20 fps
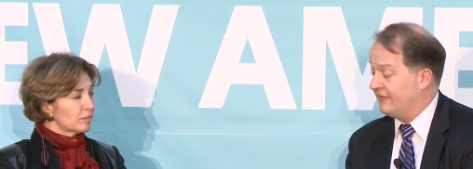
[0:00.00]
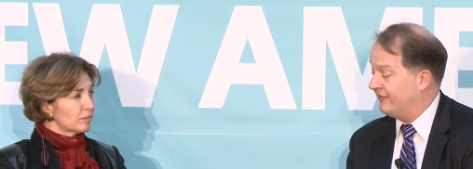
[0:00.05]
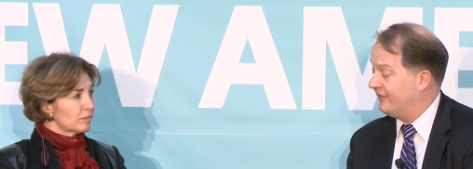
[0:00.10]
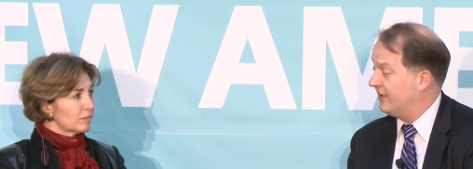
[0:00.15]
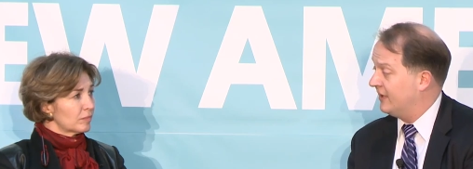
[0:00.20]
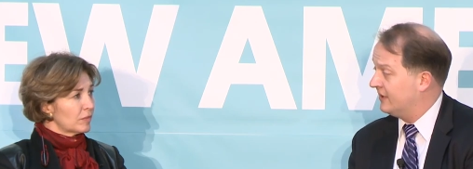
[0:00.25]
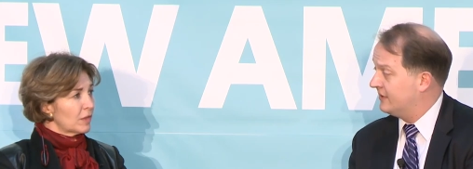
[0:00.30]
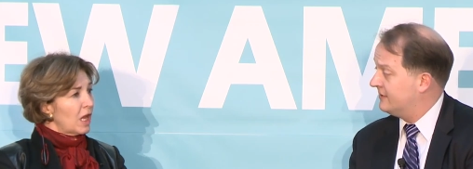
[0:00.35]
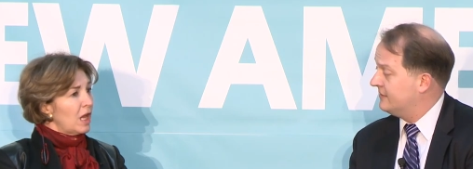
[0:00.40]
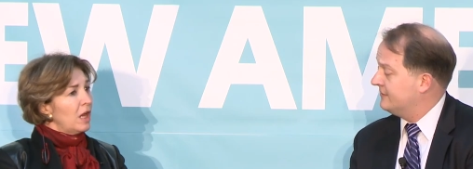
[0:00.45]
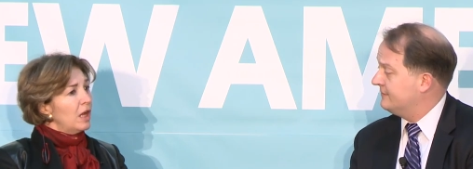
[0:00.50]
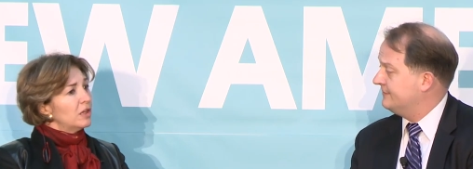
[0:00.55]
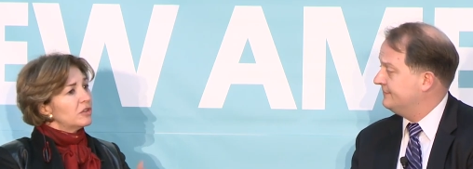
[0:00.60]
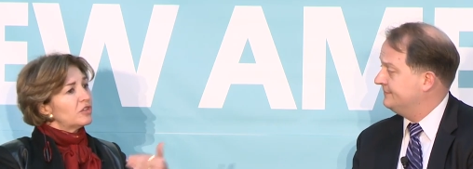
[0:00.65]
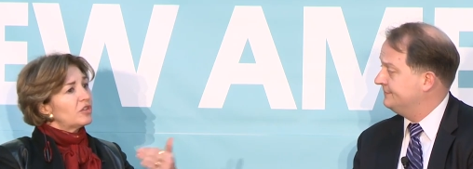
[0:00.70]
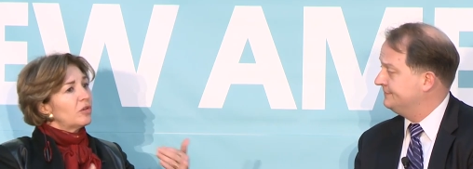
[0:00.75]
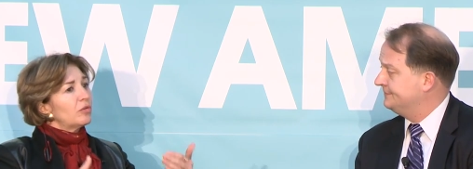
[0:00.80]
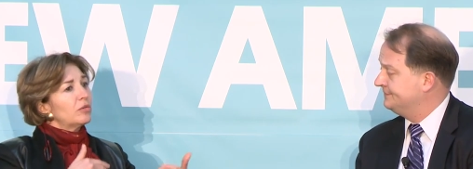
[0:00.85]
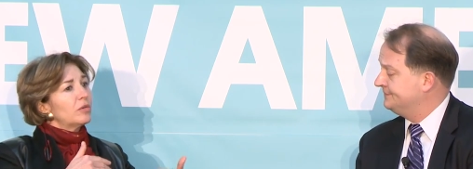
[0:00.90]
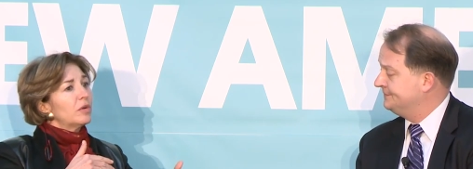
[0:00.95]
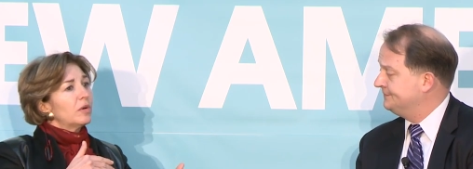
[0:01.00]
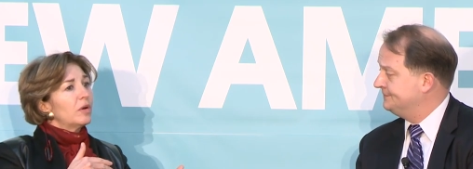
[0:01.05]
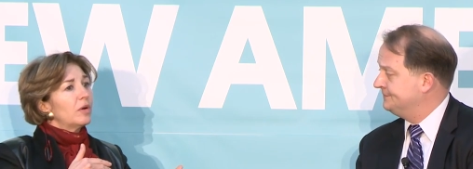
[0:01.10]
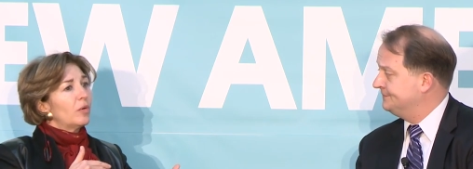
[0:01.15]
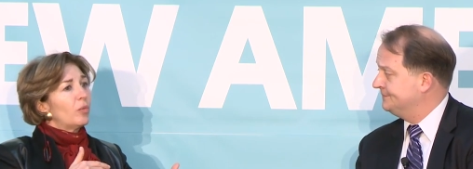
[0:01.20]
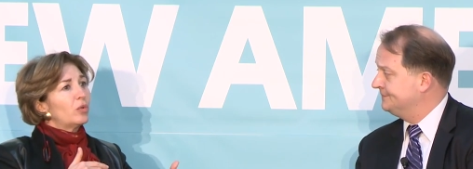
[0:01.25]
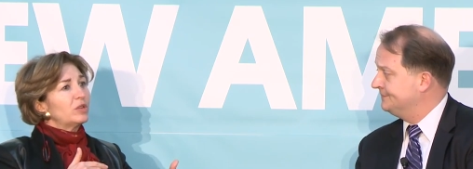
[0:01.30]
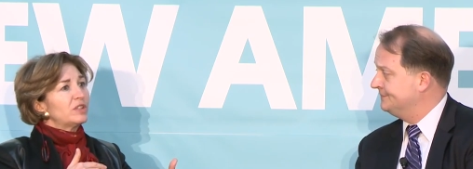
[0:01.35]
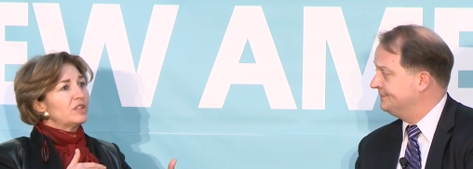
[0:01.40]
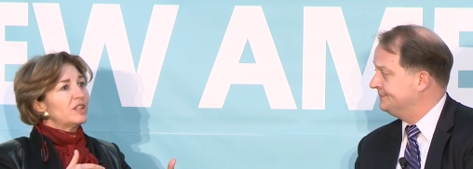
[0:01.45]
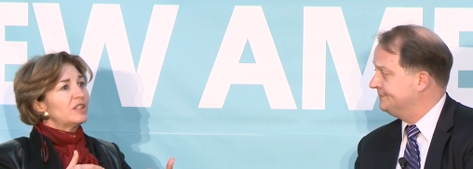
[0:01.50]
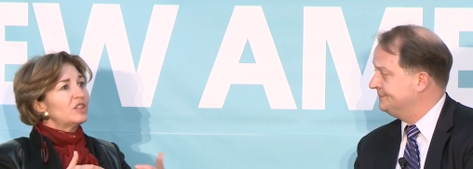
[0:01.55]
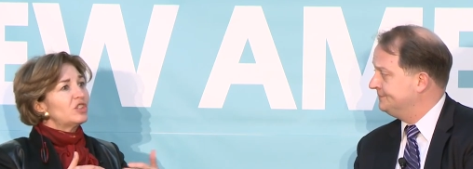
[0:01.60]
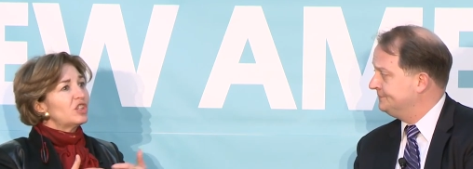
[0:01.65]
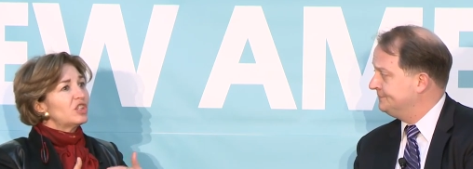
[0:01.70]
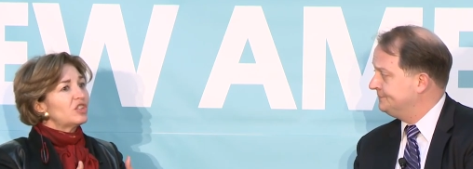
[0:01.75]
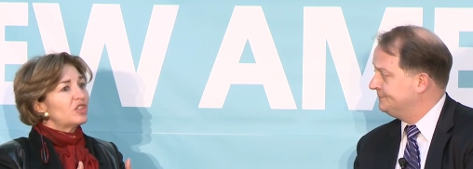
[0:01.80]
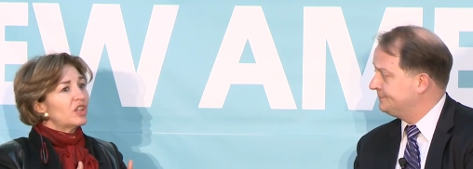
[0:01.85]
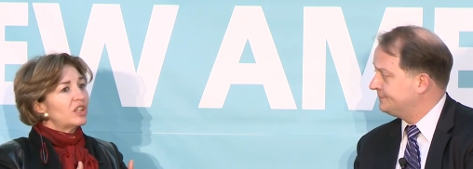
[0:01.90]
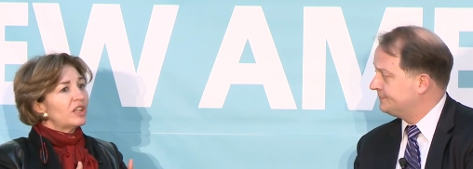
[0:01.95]
Speaker 1: effect.
Speaker 2: So was this
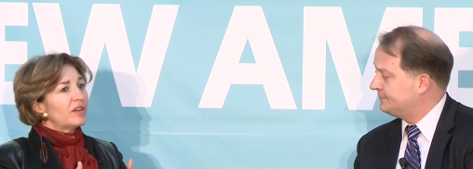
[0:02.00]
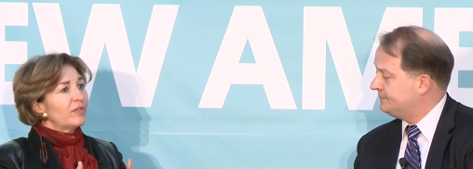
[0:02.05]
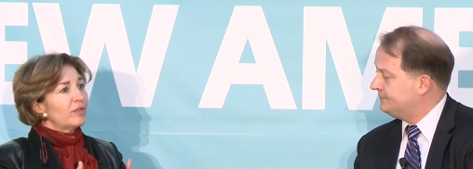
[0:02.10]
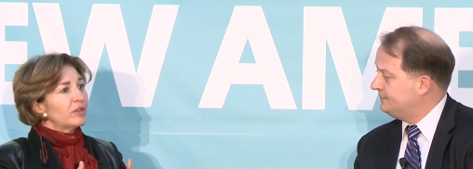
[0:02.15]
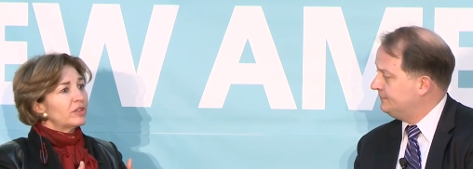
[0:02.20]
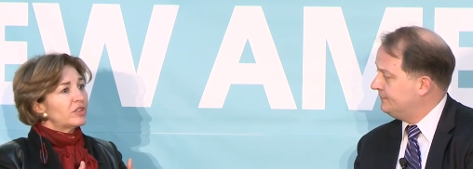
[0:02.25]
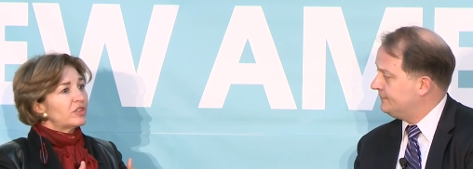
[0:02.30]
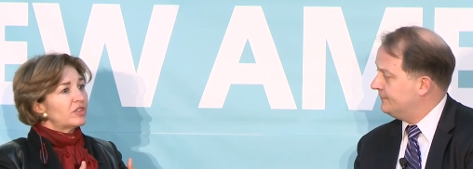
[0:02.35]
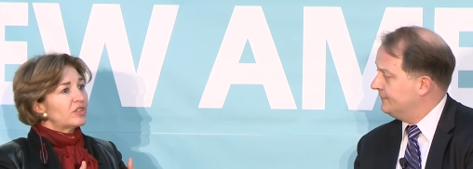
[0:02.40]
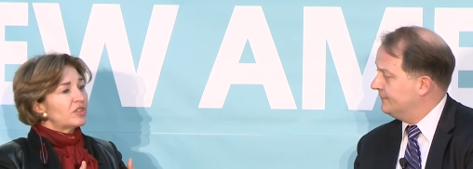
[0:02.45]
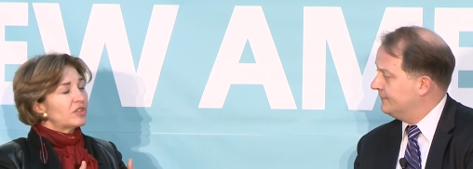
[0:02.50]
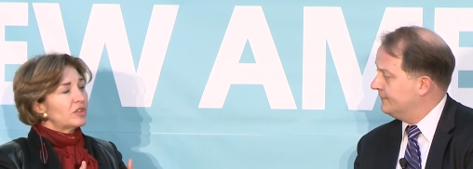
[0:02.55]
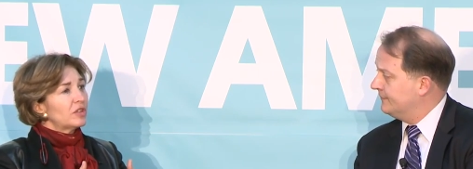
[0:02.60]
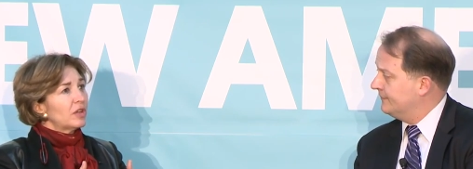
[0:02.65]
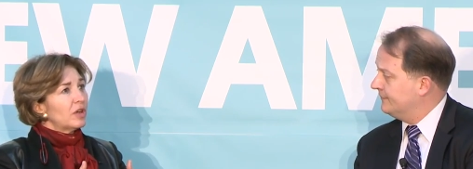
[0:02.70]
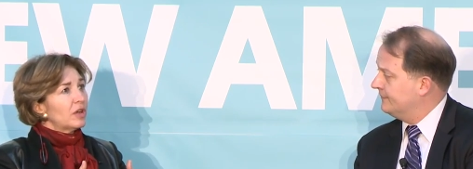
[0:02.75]
just a difference